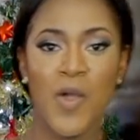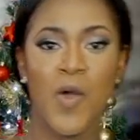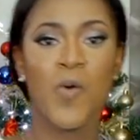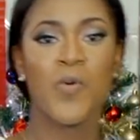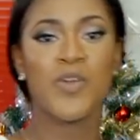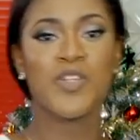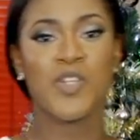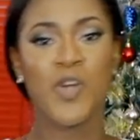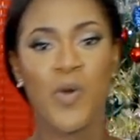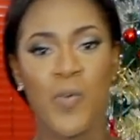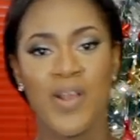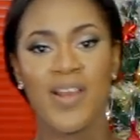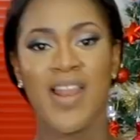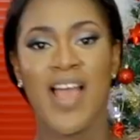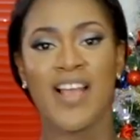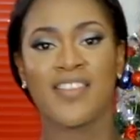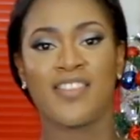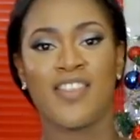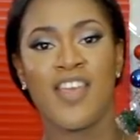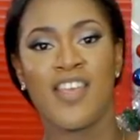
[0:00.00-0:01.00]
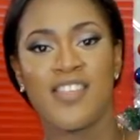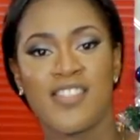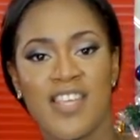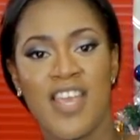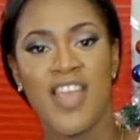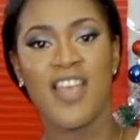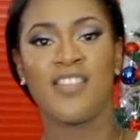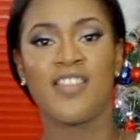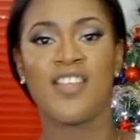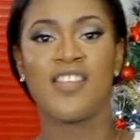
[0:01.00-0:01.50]
We do it like this
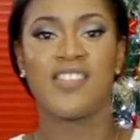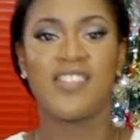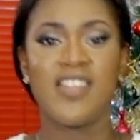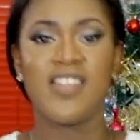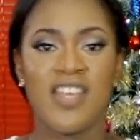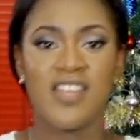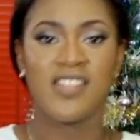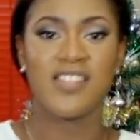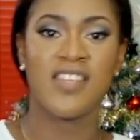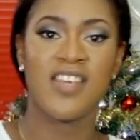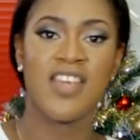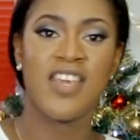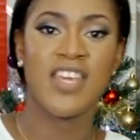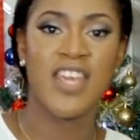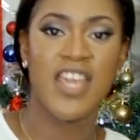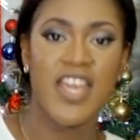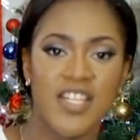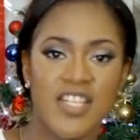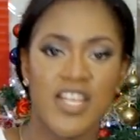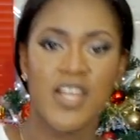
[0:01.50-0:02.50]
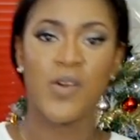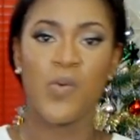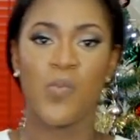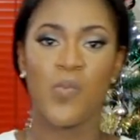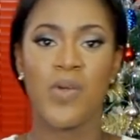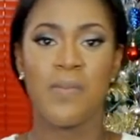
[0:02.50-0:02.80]
in the ZZ kitchen.